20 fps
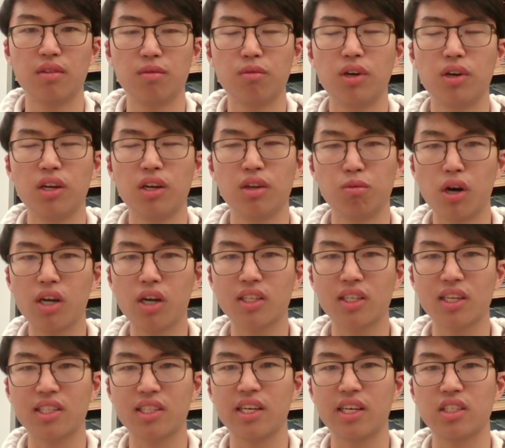A walk
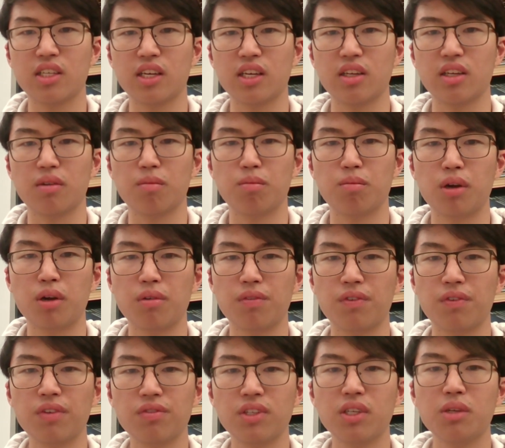that takes like
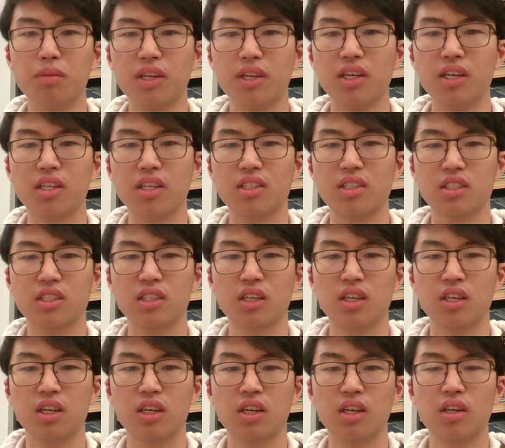probably 15 minutes
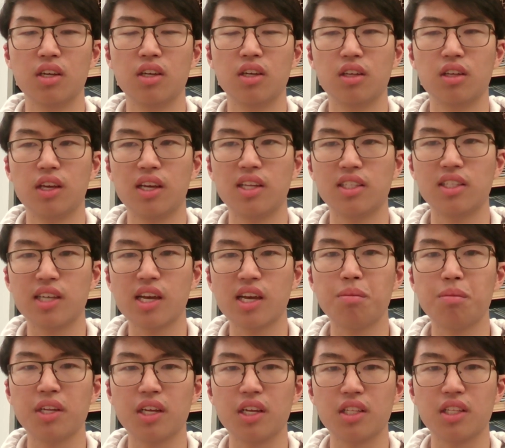in 10
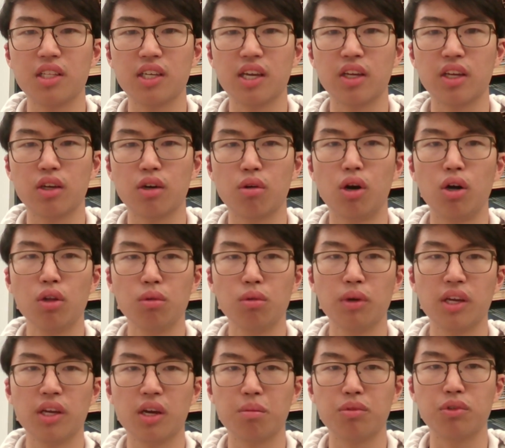minutes and go all
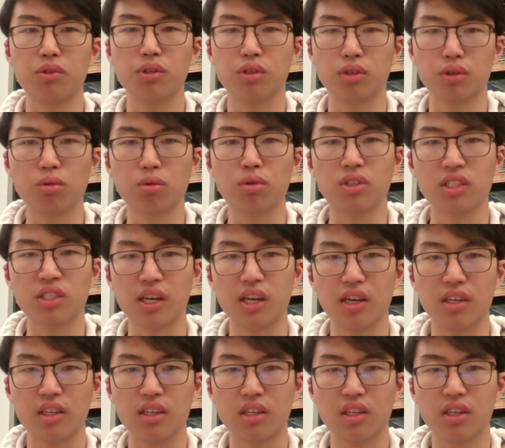the way up to the north
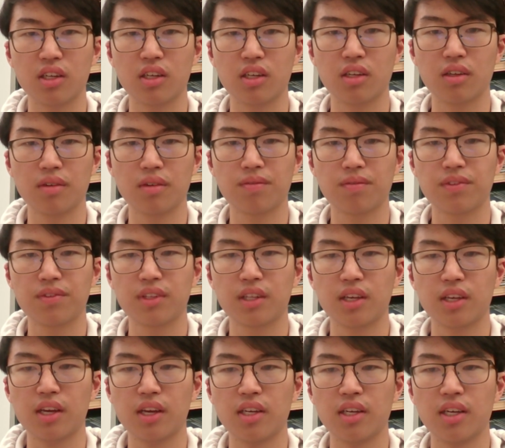side.
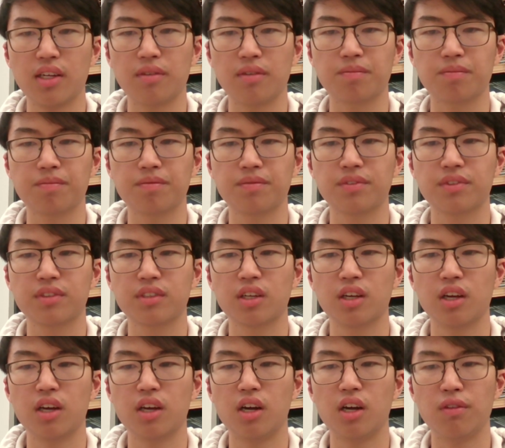And then
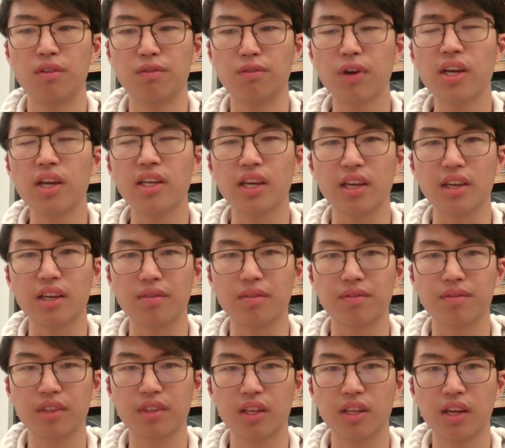on Friday,
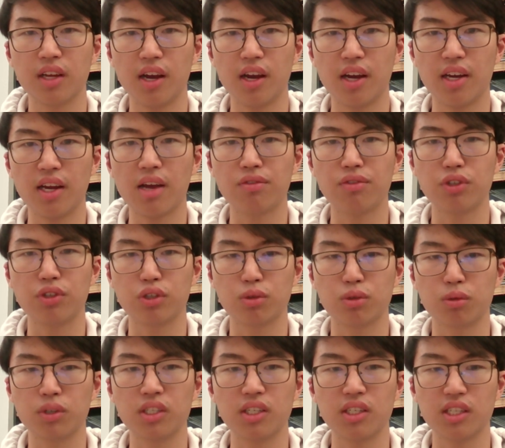I'd have to
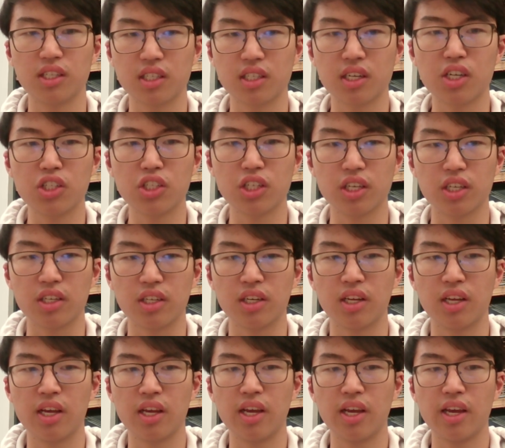squeeze a
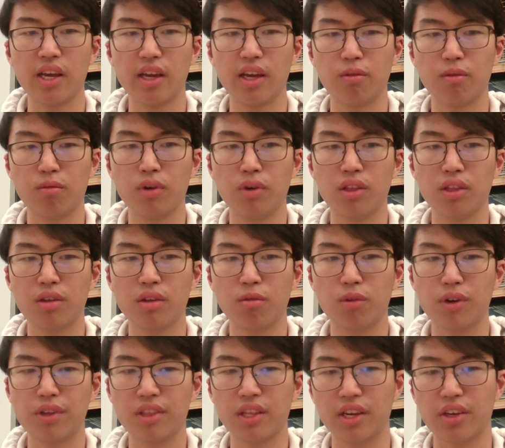discussion with
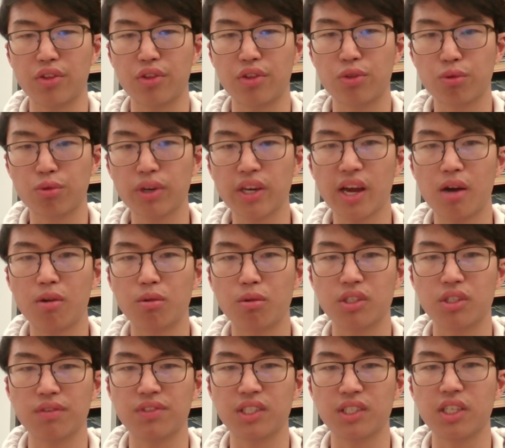like 3
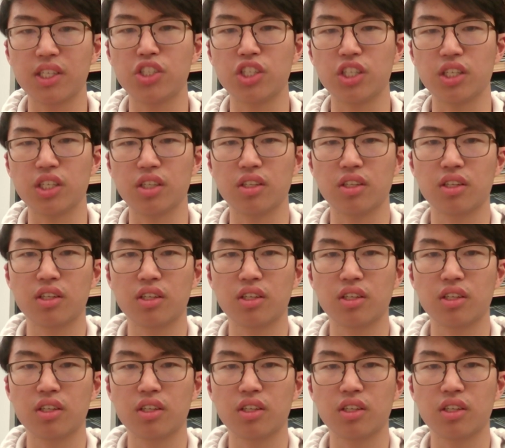hours of teaching.